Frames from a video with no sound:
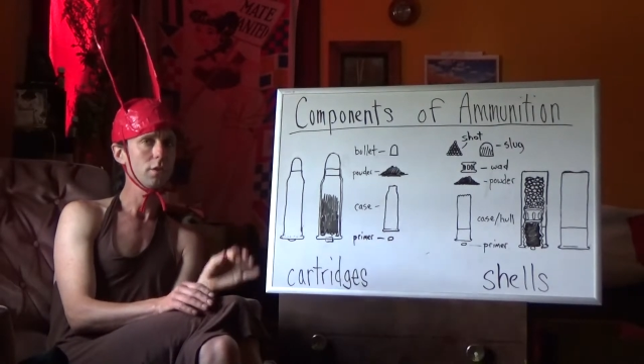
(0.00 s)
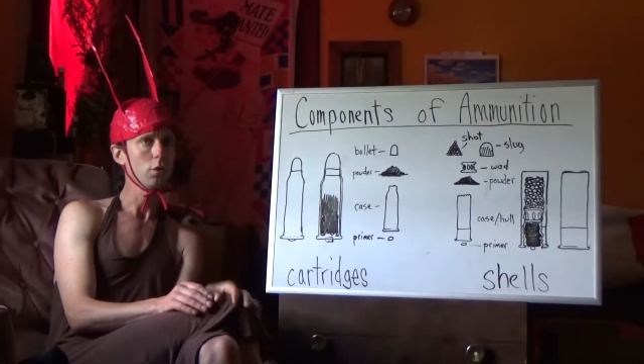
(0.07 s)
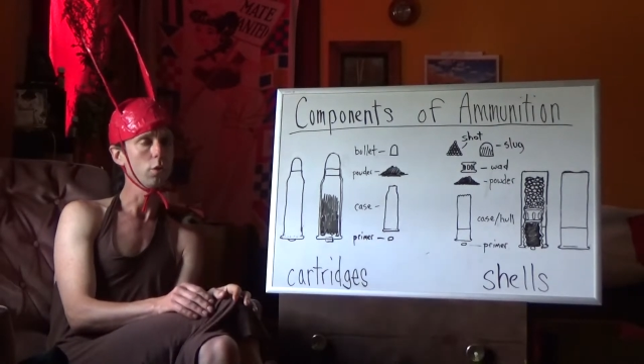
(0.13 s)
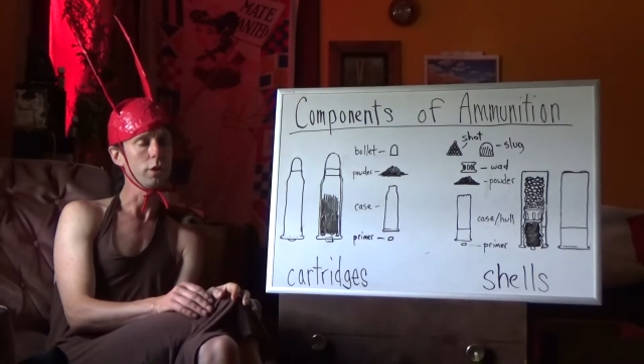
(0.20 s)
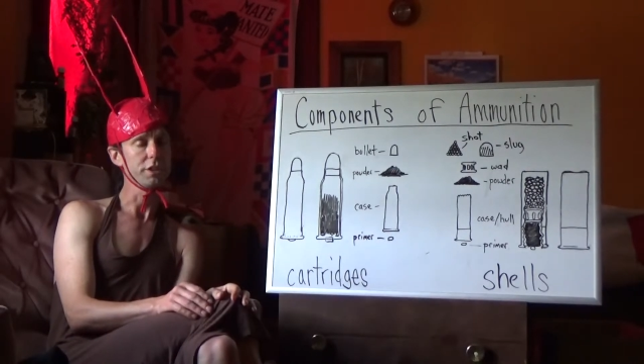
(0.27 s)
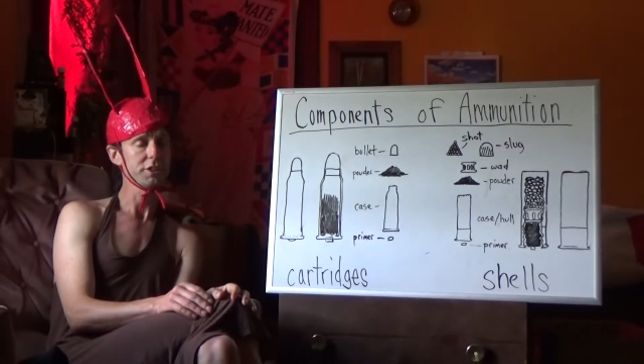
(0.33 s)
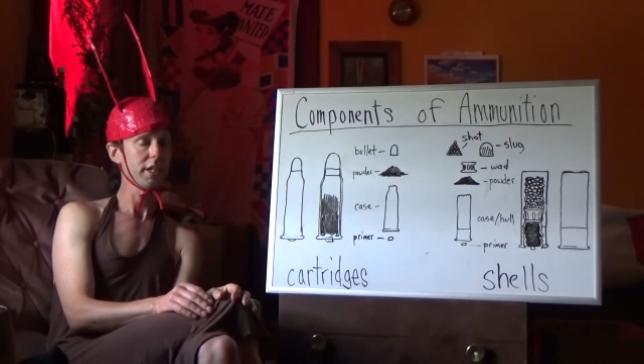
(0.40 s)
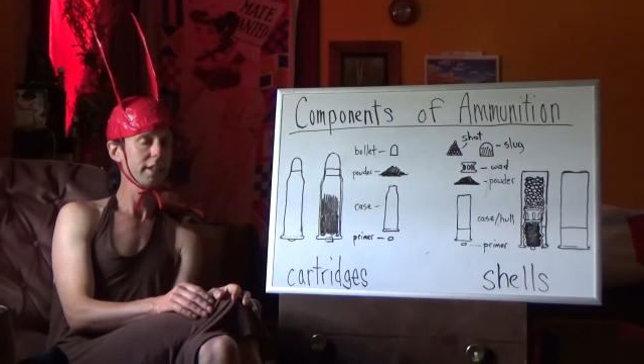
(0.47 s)

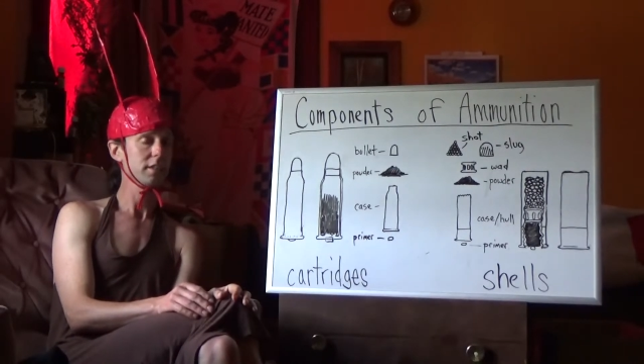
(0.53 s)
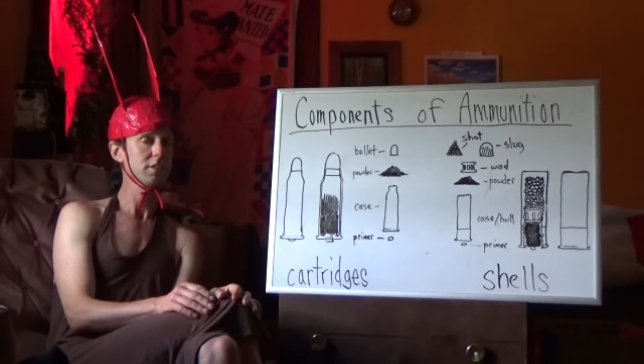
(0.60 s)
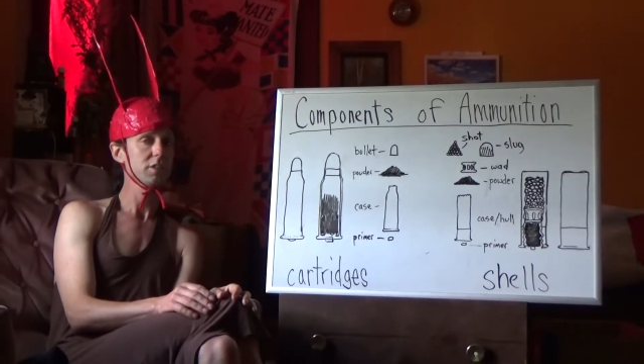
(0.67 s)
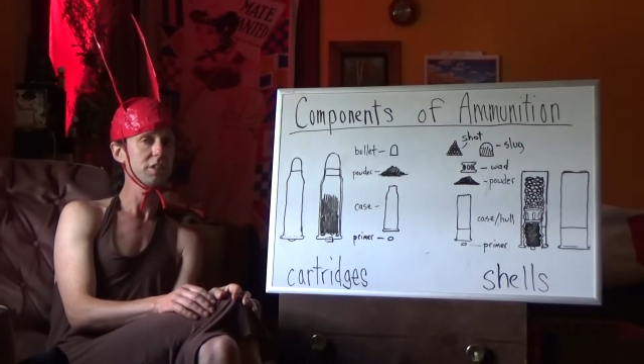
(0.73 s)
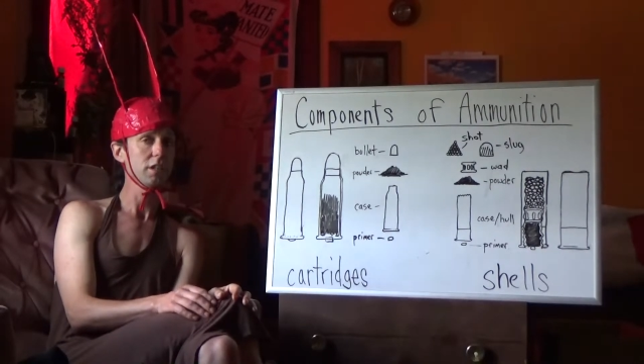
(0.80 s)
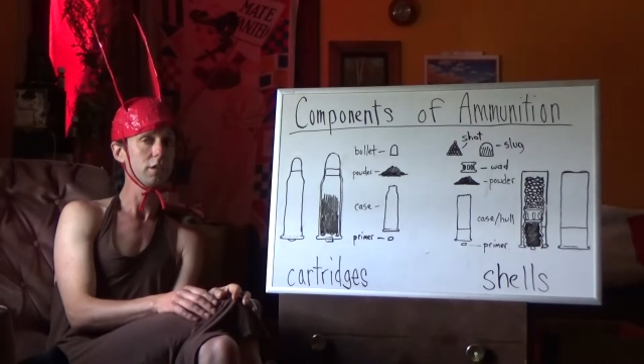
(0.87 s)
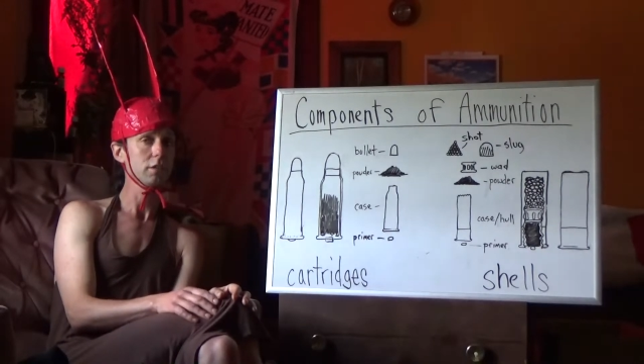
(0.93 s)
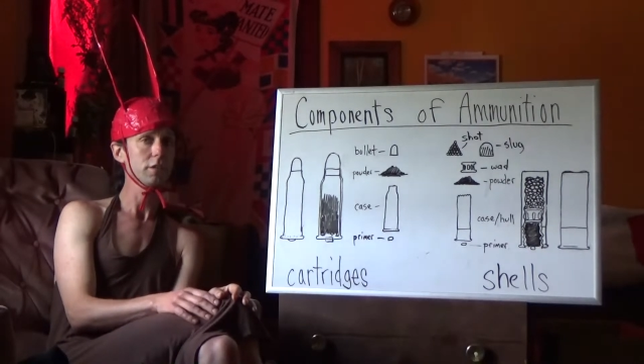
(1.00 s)
or a shotgun
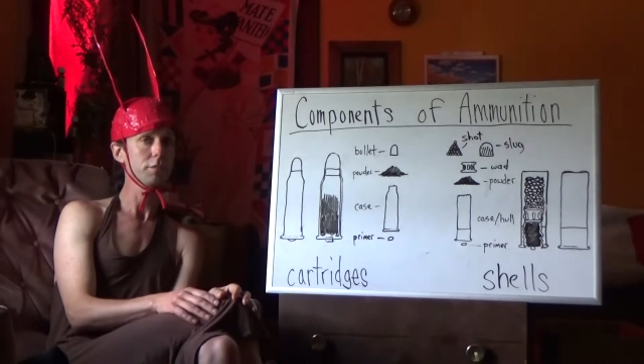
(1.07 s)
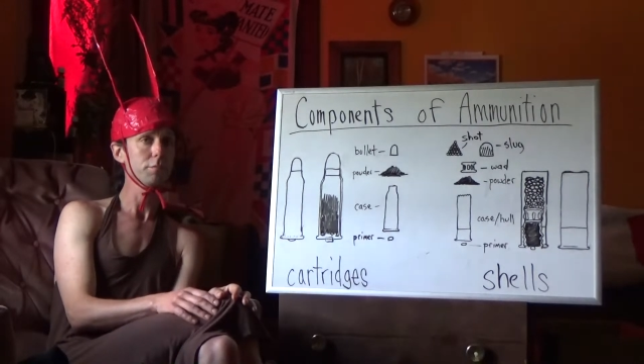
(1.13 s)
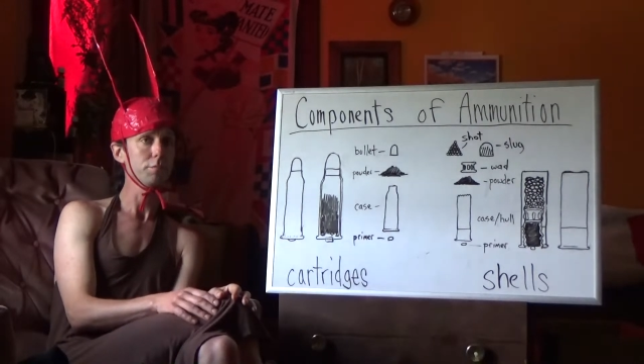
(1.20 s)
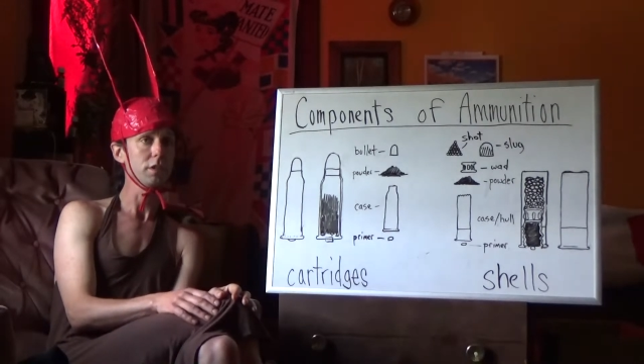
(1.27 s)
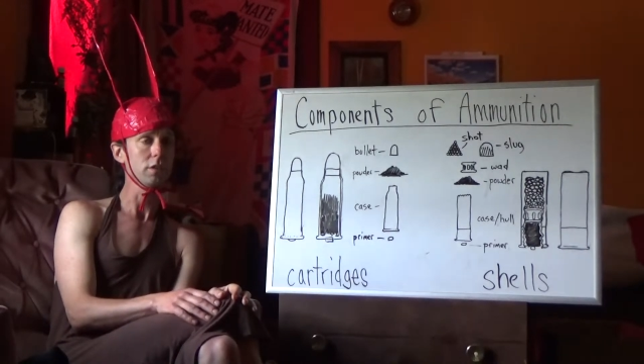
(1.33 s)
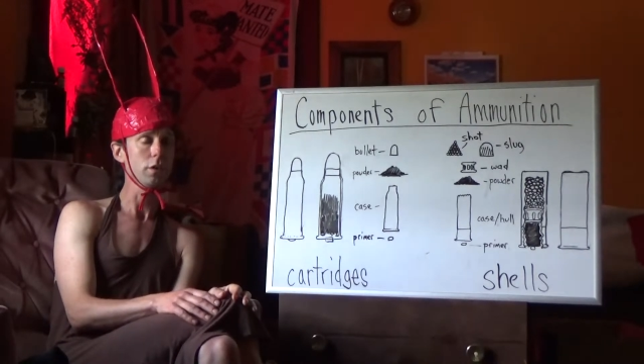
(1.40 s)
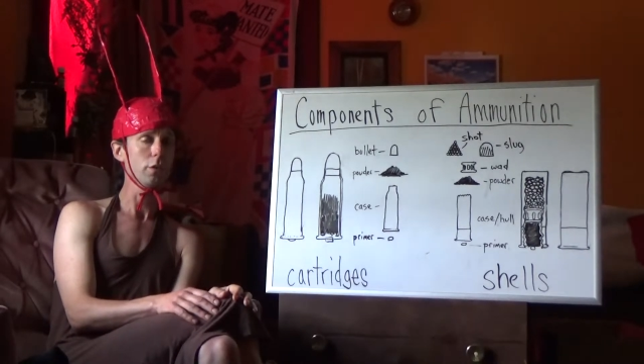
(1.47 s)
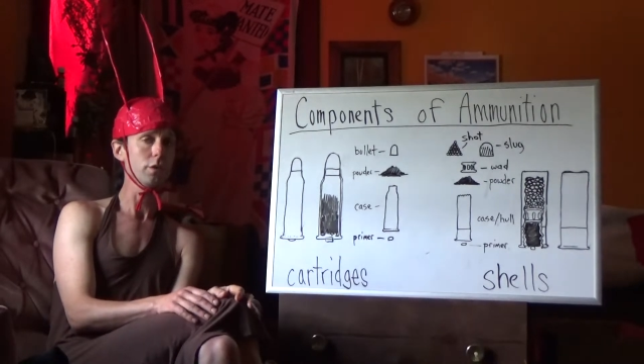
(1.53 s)
shell could
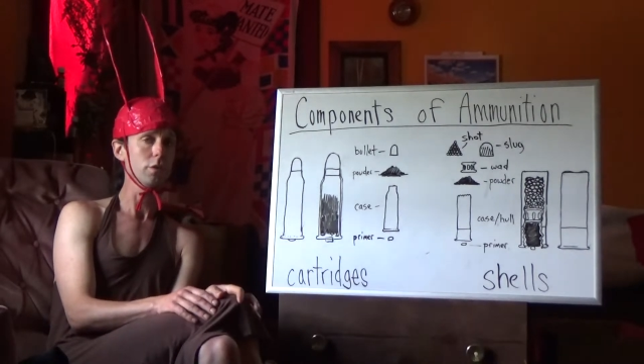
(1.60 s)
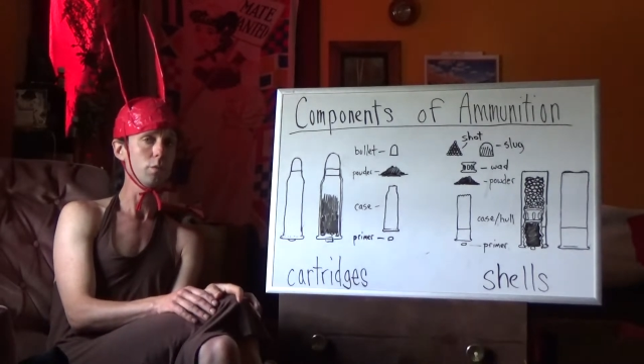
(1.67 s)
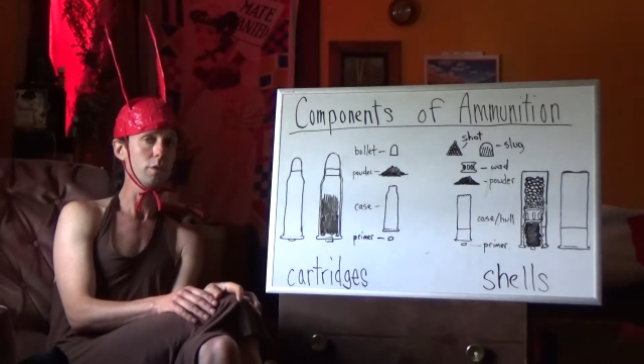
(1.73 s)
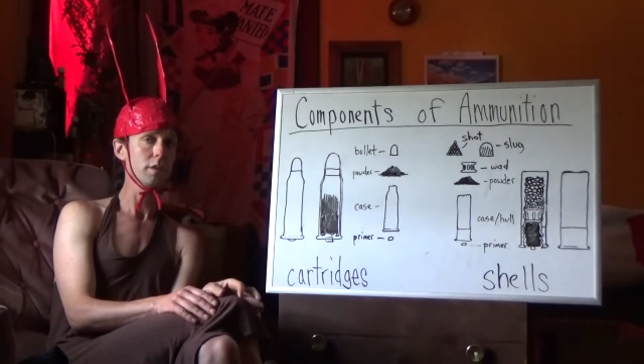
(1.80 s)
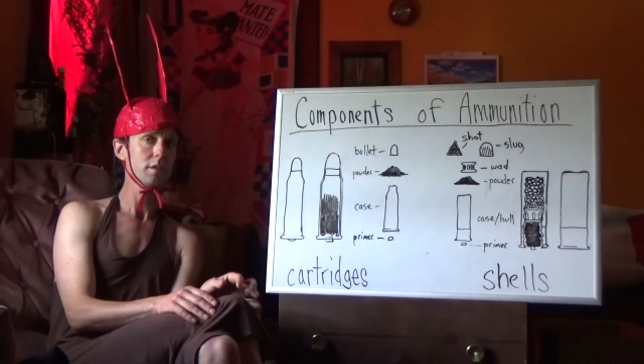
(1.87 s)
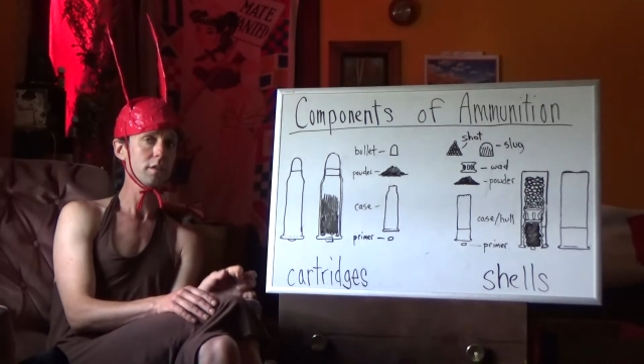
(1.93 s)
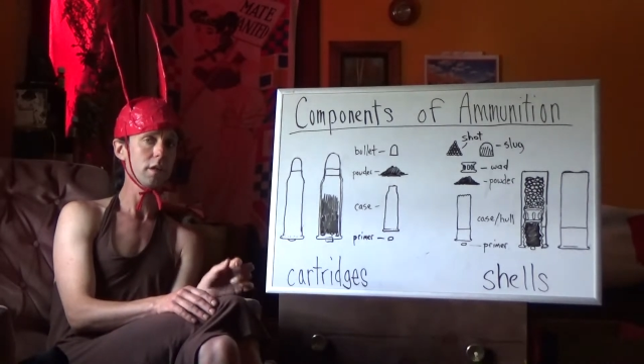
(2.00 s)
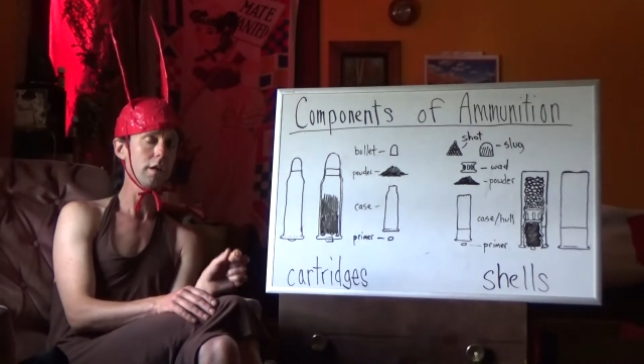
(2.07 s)
be loaded
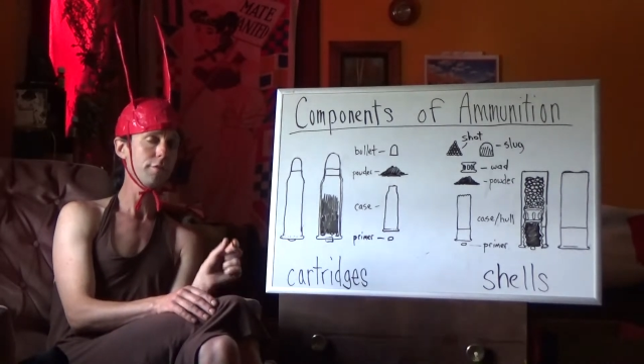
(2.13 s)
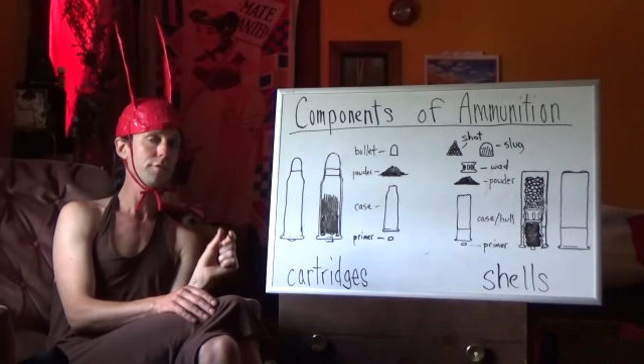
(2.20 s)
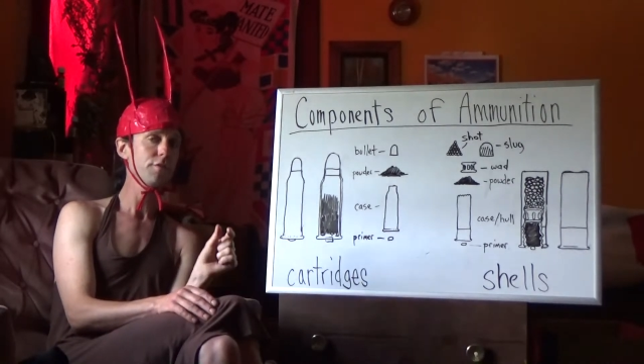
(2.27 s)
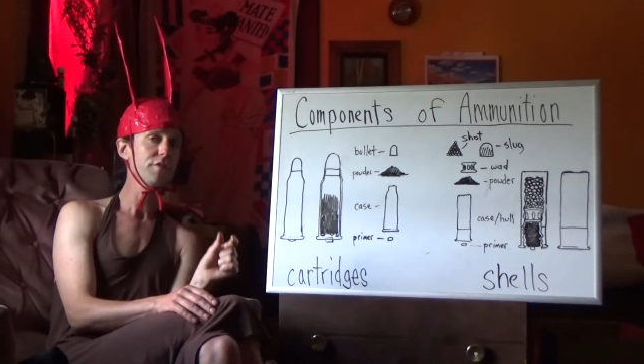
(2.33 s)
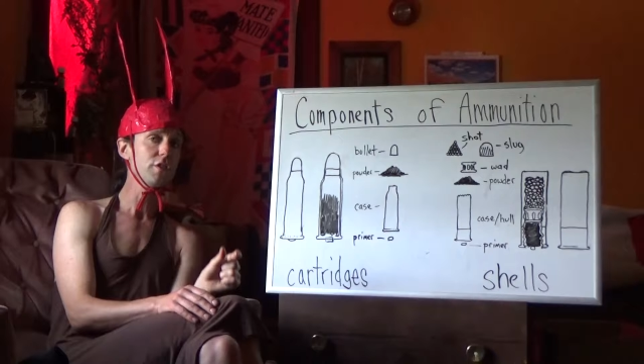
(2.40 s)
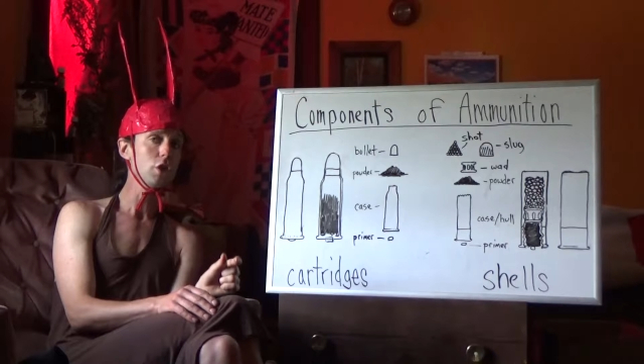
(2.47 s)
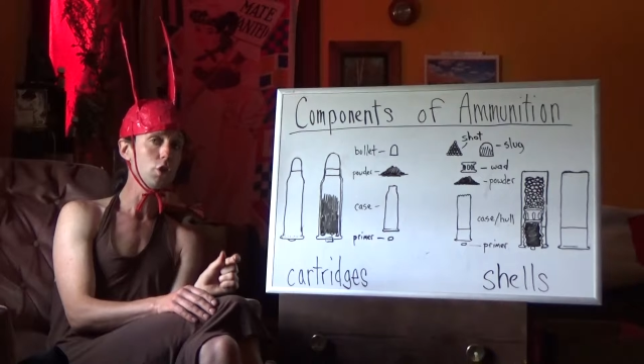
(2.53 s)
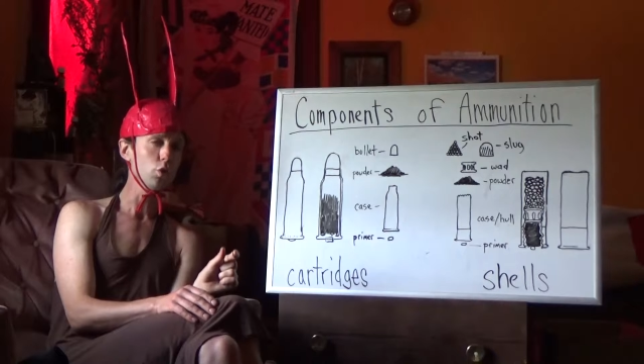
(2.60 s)
with a
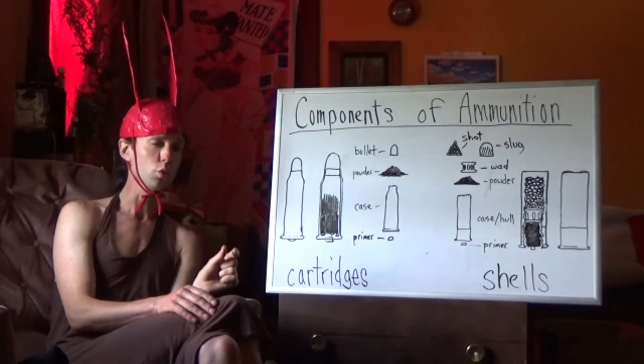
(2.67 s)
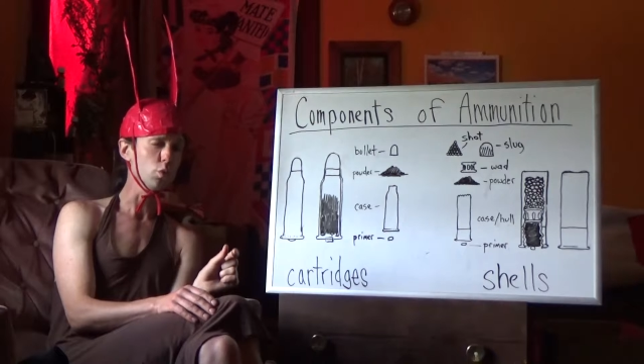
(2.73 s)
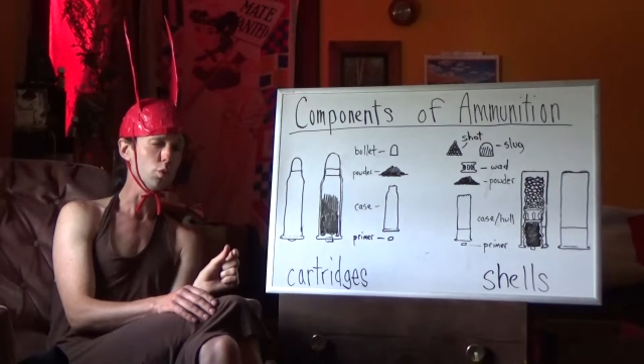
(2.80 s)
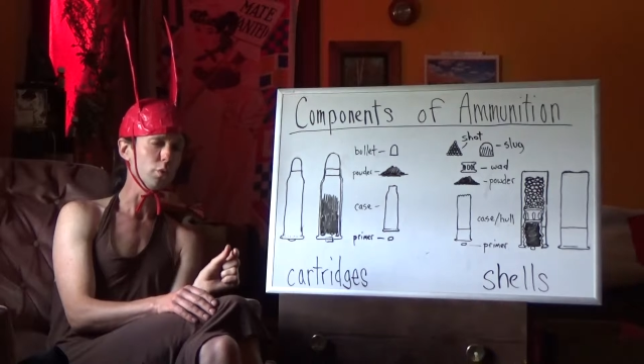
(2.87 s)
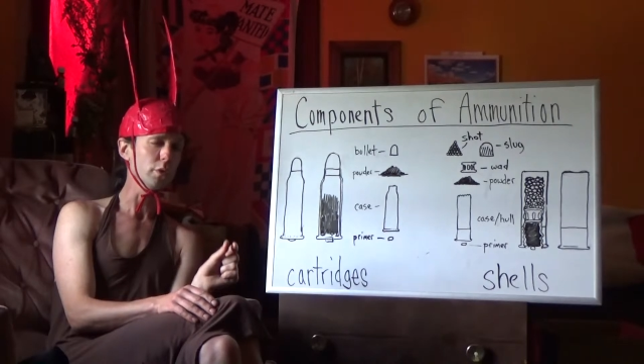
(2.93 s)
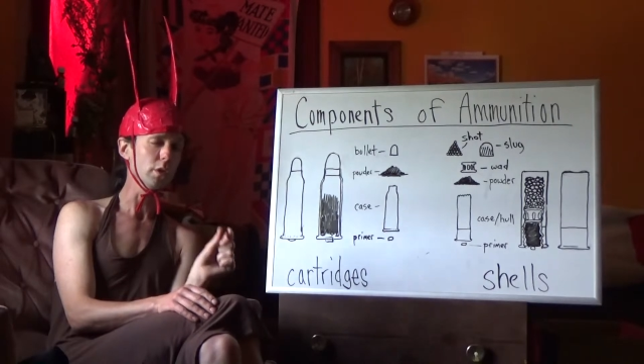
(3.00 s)
few